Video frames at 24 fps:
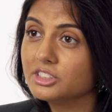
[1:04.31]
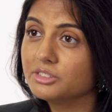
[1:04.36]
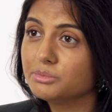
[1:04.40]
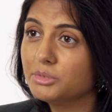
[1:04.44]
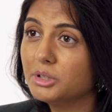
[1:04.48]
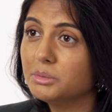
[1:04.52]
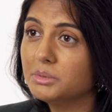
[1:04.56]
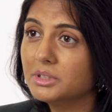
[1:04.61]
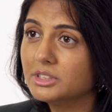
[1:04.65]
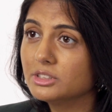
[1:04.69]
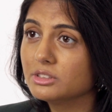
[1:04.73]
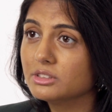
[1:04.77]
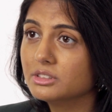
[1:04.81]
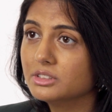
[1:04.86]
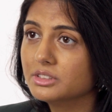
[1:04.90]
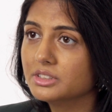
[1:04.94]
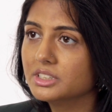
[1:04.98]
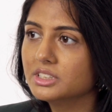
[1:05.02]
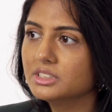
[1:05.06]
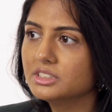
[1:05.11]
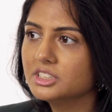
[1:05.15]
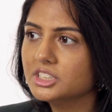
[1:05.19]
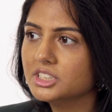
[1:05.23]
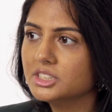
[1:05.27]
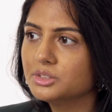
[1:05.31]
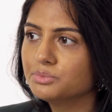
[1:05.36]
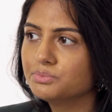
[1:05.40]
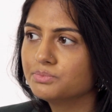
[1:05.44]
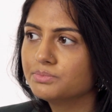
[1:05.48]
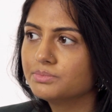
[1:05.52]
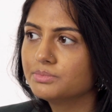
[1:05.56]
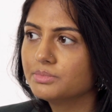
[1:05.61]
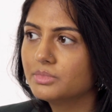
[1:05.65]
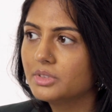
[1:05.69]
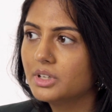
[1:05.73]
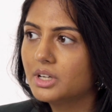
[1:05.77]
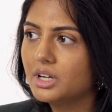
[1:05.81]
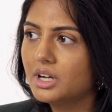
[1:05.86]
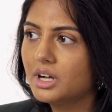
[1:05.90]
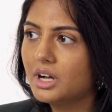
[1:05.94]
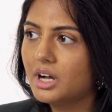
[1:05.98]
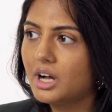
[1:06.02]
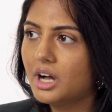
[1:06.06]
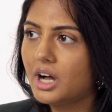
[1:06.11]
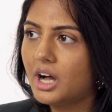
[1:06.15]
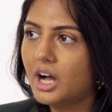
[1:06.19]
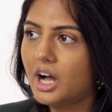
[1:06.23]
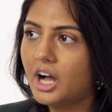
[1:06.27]
of my mental illness,
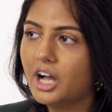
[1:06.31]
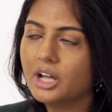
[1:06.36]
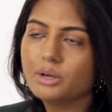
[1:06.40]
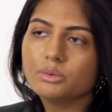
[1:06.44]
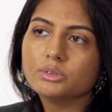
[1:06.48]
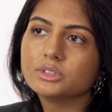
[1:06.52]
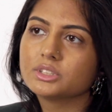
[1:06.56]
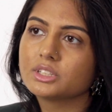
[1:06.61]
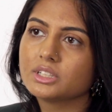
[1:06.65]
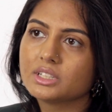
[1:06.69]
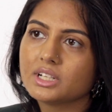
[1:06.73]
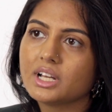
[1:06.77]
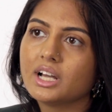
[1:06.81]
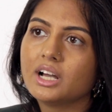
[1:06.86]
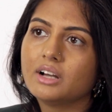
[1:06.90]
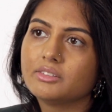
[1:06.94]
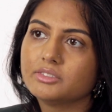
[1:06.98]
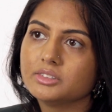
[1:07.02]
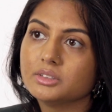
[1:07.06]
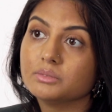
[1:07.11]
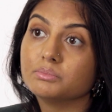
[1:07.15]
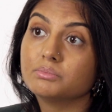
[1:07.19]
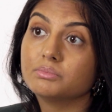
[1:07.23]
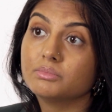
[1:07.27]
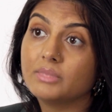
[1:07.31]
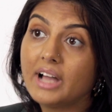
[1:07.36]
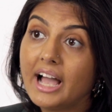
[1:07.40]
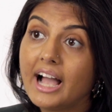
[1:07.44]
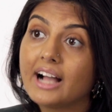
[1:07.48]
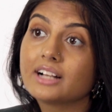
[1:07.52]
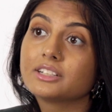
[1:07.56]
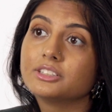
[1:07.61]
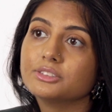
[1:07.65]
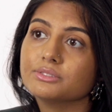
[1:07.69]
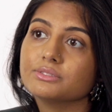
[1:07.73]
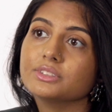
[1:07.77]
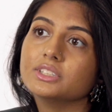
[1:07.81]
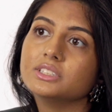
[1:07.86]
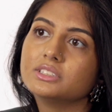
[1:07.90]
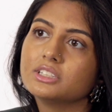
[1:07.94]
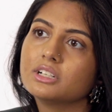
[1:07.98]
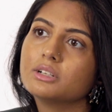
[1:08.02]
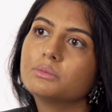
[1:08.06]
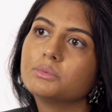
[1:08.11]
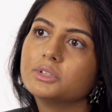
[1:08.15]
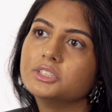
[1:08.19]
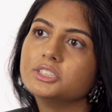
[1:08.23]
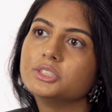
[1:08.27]
I was gonna have to actively
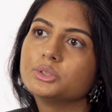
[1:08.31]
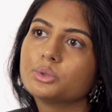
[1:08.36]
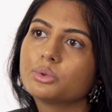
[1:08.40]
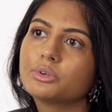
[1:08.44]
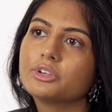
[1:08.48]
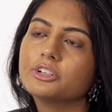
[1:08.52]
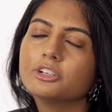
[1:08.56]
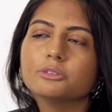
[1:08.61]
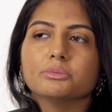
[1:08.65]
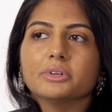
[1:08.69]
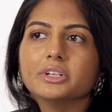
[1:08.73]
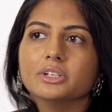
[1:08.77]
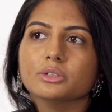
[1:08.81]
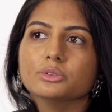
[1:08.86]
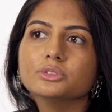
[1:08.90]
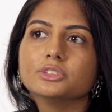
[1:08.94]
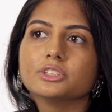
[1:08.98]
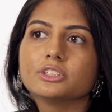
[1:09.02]
tell my story on my own